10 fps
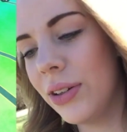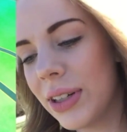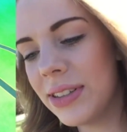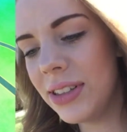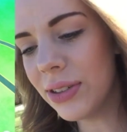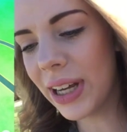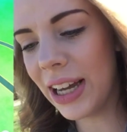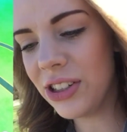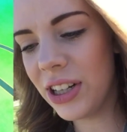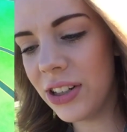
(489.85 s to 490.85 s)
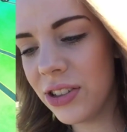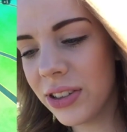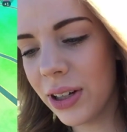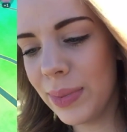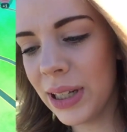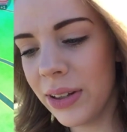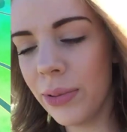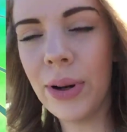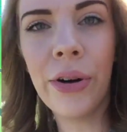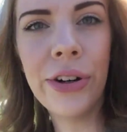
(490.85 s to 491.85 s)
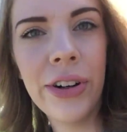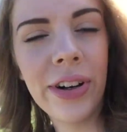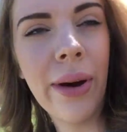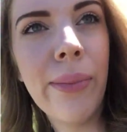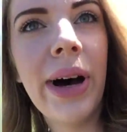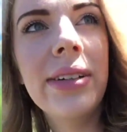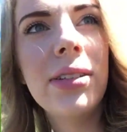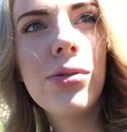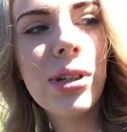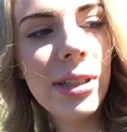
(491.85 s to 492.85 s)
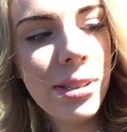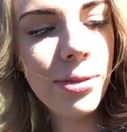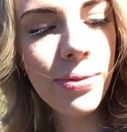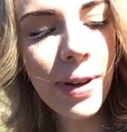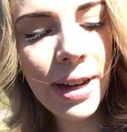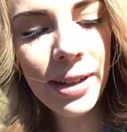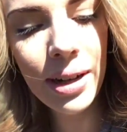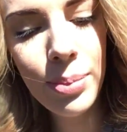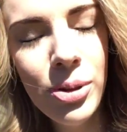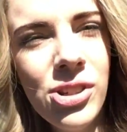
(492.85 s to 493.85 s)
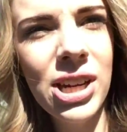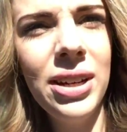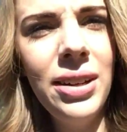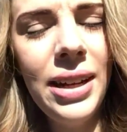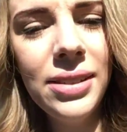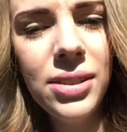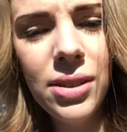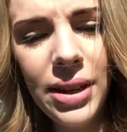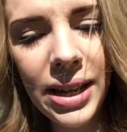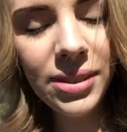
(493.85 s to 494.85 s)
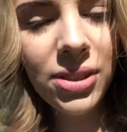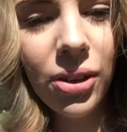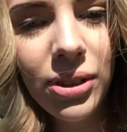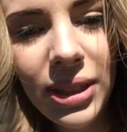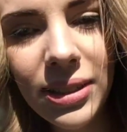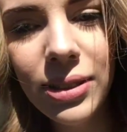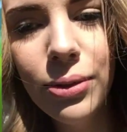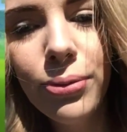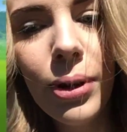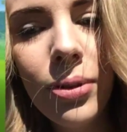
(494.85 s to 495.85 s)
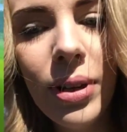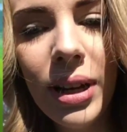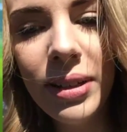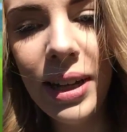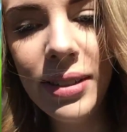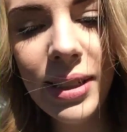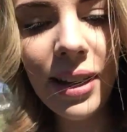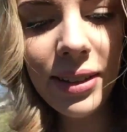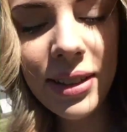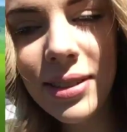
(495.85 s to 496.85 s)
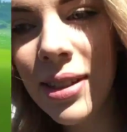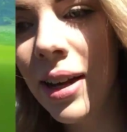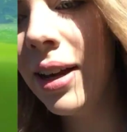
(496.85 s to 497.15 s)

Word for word: You can still catch it, it's just going to be a little bit harder to come by, so try to find a Poochyena nest, nest on the Silph Road uh, Nest Atlas,